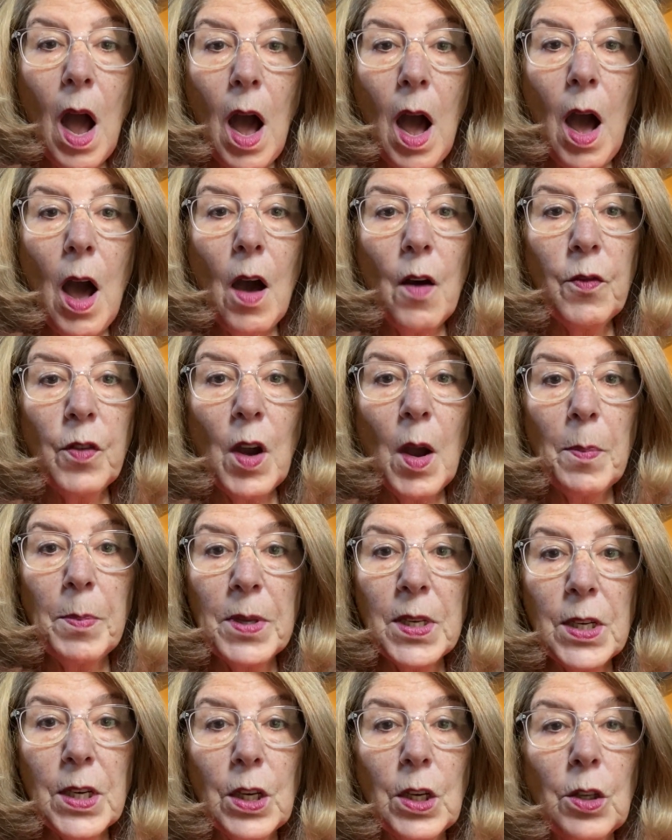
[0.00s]
of a
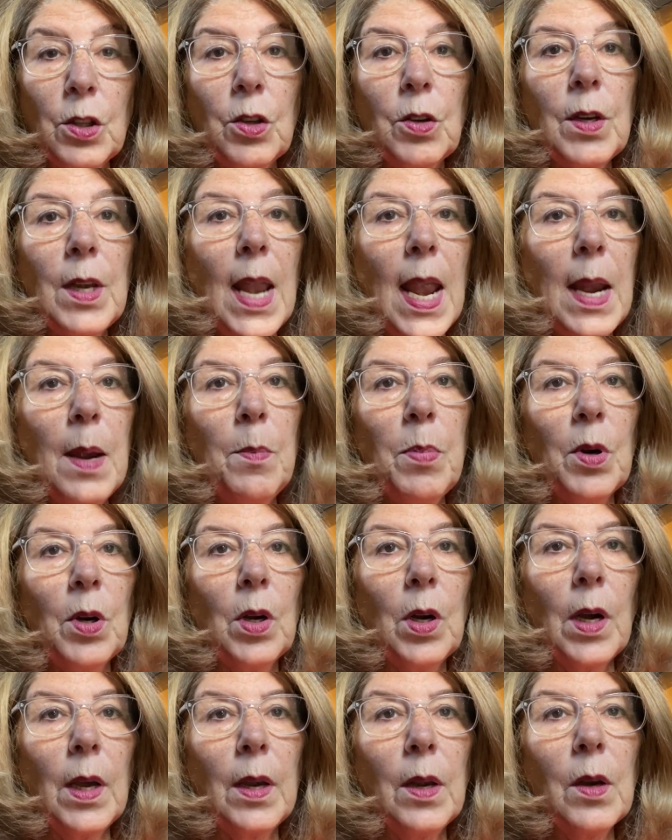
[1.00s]
particular
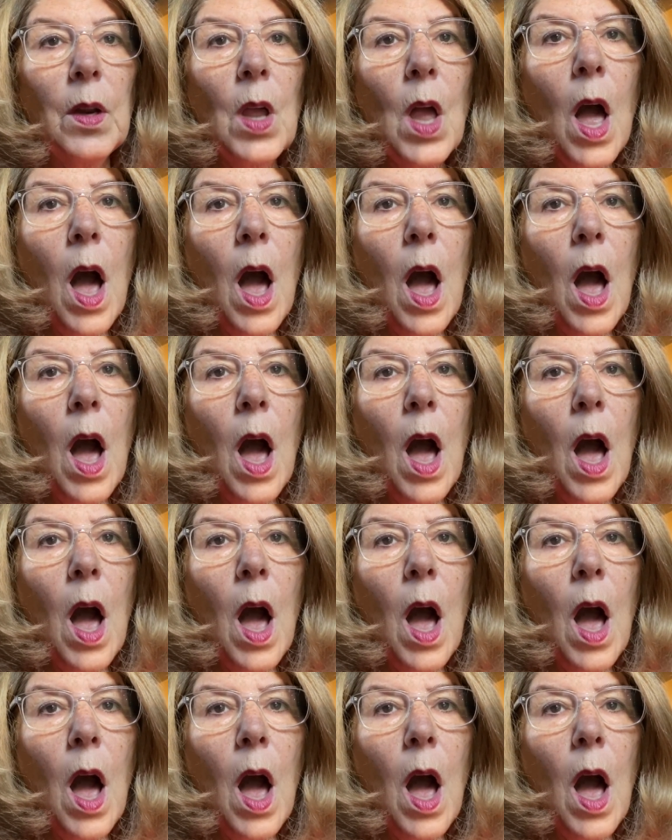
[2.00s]
neighborhood?